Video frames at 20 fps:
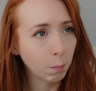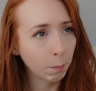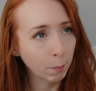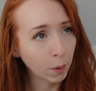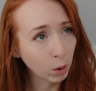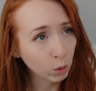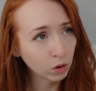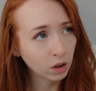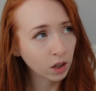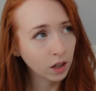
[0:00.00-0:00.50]

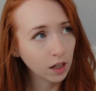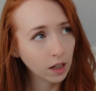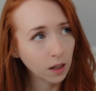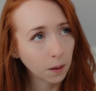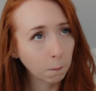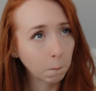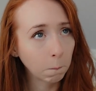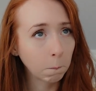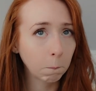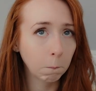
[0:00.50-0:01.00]
mostly,
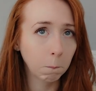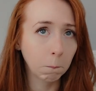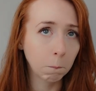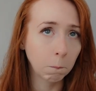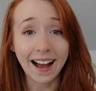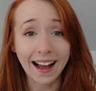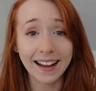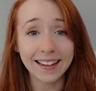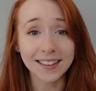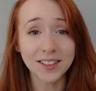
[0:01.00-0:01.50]

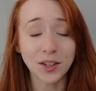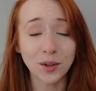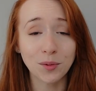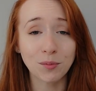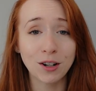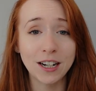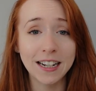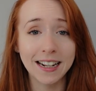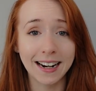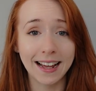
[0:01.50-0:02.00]
and I'm
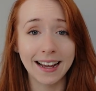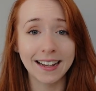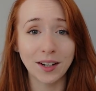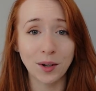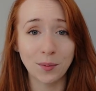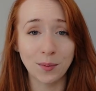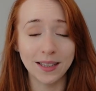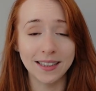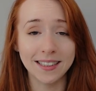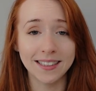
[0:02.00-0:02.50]
really glad
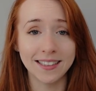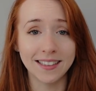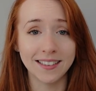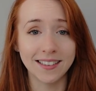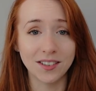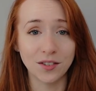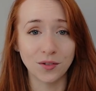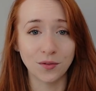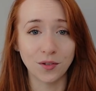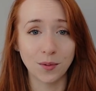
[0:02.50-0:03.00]
I made this
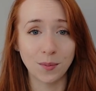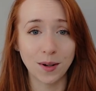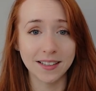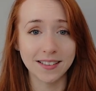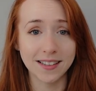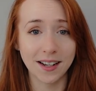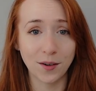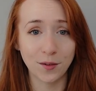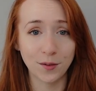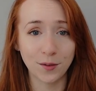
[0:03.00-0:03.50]
decision for
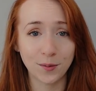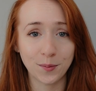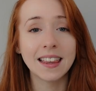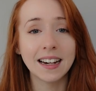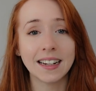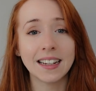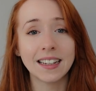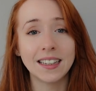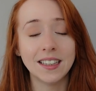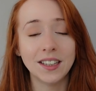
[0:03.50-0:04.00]
myself.
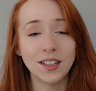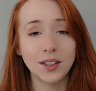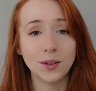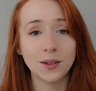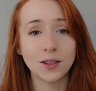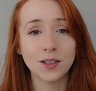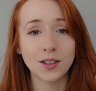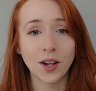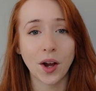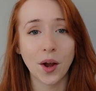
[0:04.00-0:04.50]
Thank
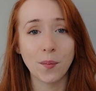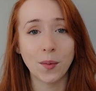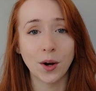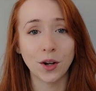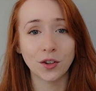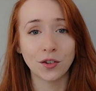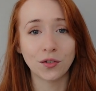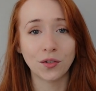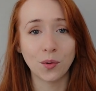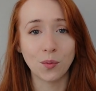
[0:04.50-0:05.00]
you so
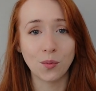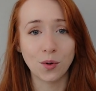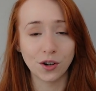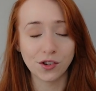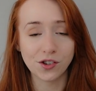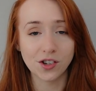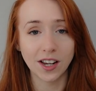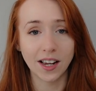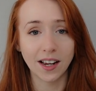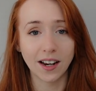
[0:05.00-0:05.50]
much for
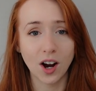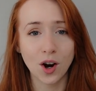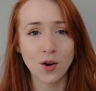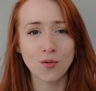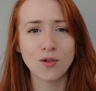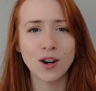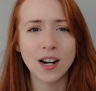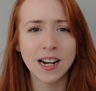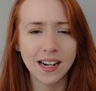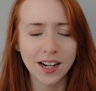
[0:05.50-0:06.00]
watching. I
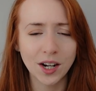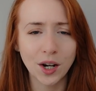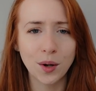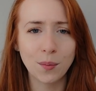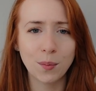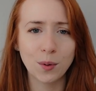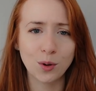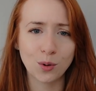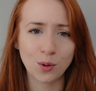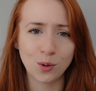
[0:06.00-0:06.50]
really
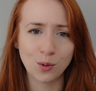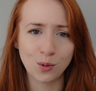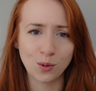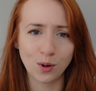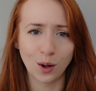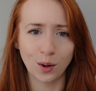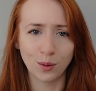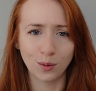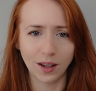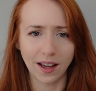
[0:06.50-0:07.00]
hope you're
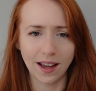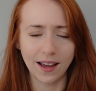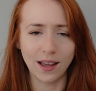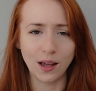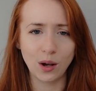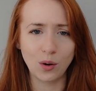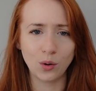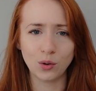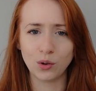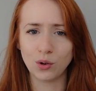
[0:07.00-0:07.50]
all
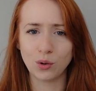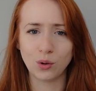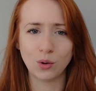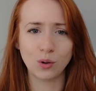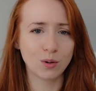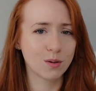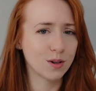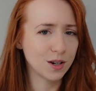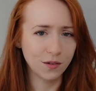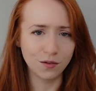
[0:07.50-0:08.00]
okay on
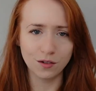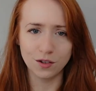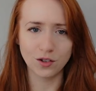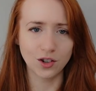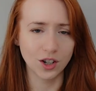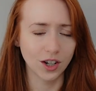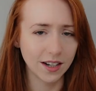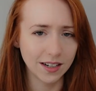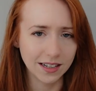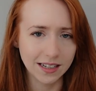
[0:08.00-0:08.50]
your different
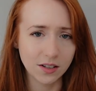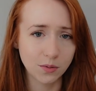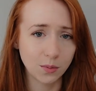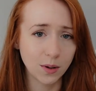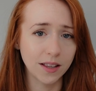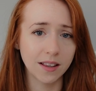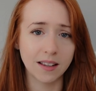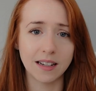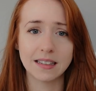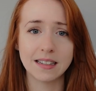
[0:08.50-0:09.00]
journeys,
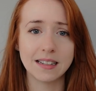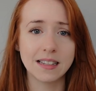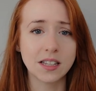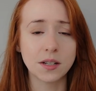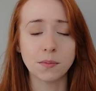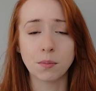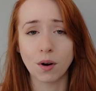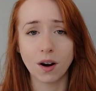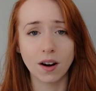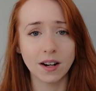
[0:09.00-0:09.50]
whether that's in
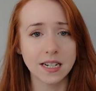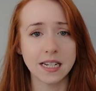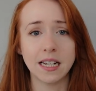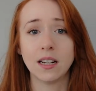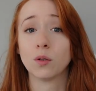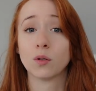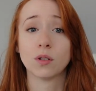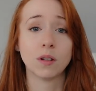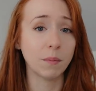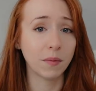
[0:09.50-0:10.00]
sobriety
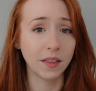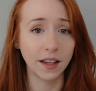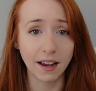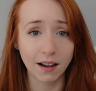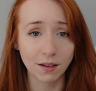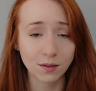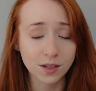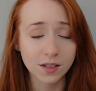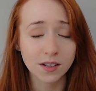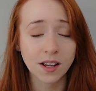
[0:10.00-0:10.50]
or something
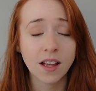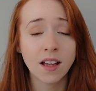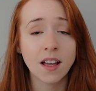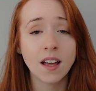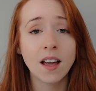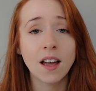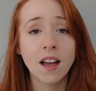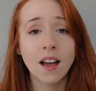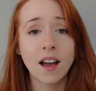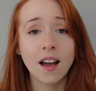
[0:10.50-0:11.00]
else.
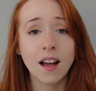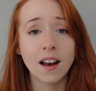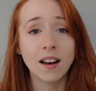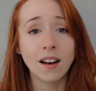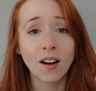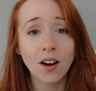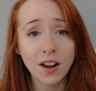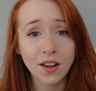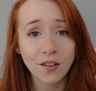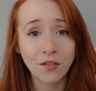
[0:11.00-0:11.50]

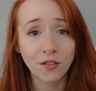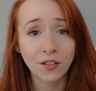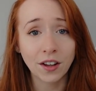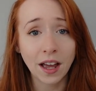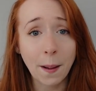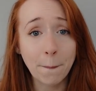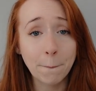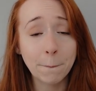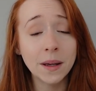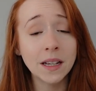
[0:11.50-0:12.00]
Life
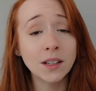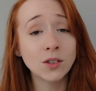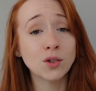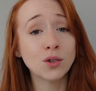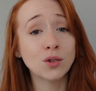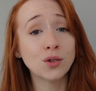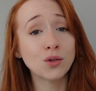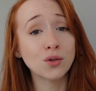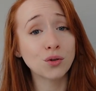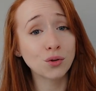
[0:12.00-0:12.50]
can be
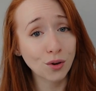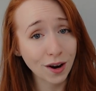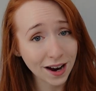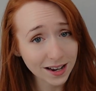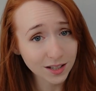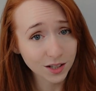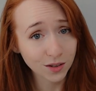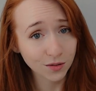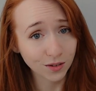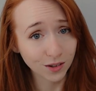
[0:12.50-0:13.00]

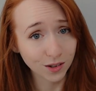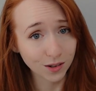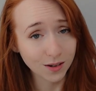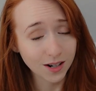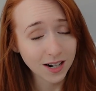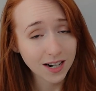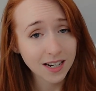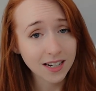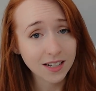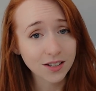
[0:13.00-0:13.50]

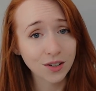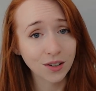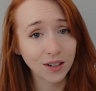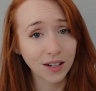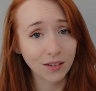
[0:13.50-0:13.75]
stressful, so